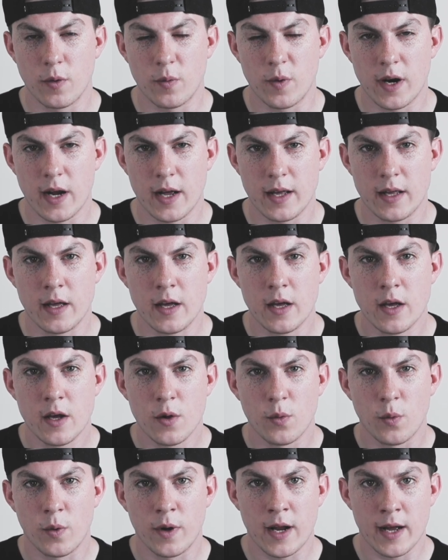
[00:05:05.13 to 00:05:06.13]
When I
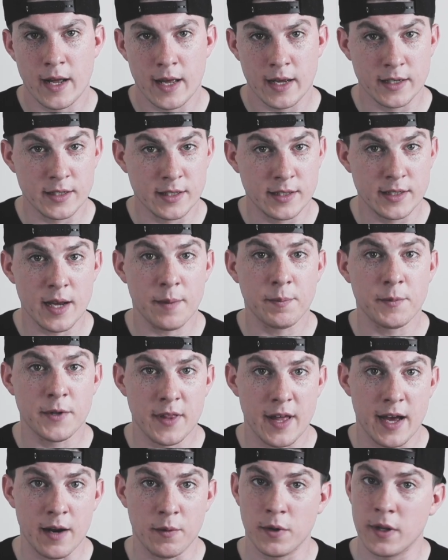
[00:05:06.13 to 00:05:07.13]
accept
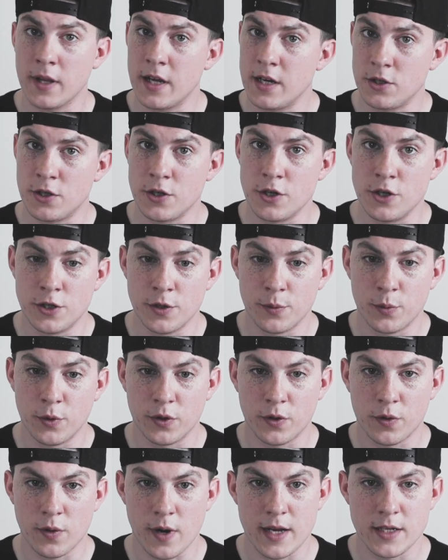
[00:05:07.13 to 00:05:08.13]
that relationship
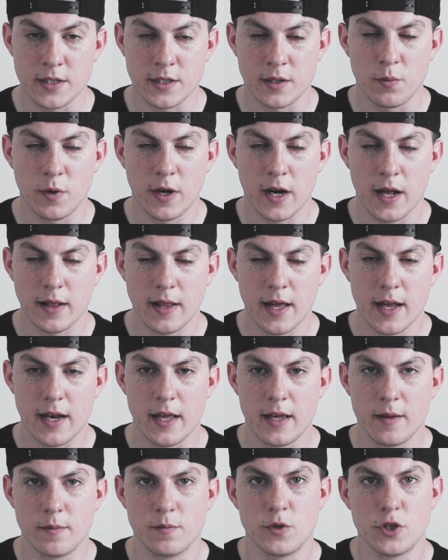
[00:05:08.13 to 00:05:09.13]
with Christ and when I let
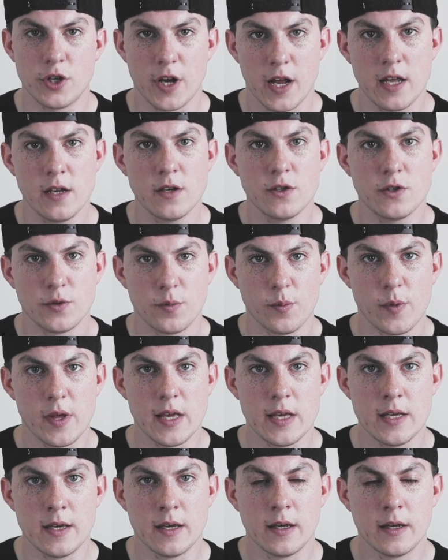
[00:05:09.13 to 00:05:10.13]
Him change
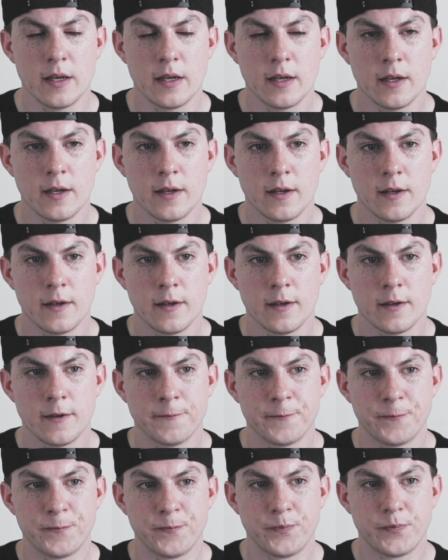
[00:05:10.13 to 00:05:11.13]
me,
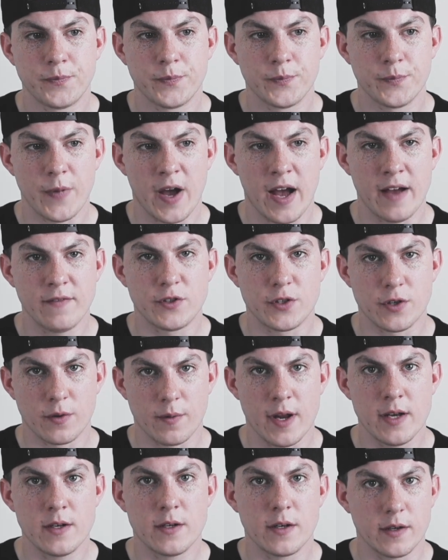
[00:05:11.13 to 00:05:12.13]
I've
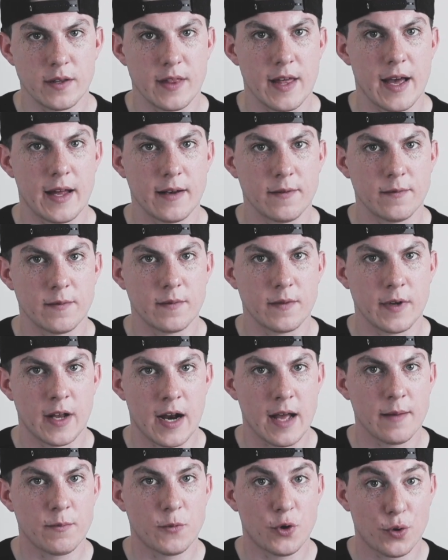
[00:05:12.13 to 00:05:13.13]
surrendered that.
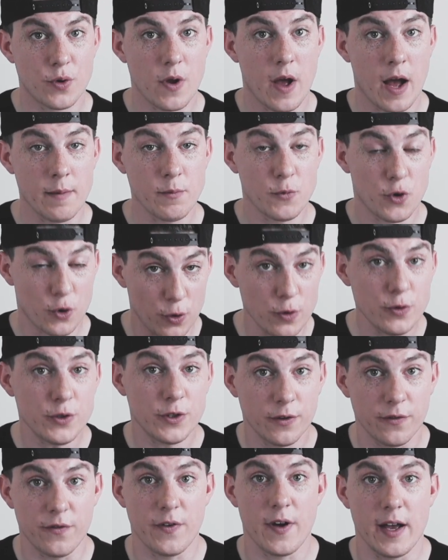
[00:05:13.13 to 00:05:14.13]
And I'm
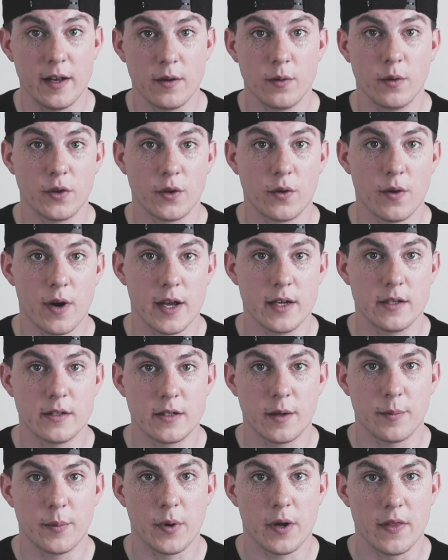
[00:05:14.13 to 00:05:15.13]
crucified with
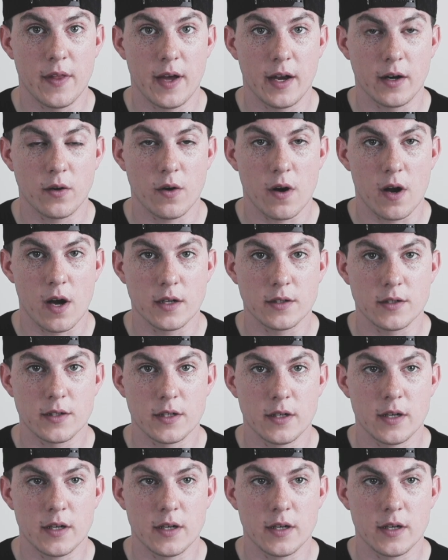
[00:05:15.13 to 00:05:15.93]
Christ up on that cross.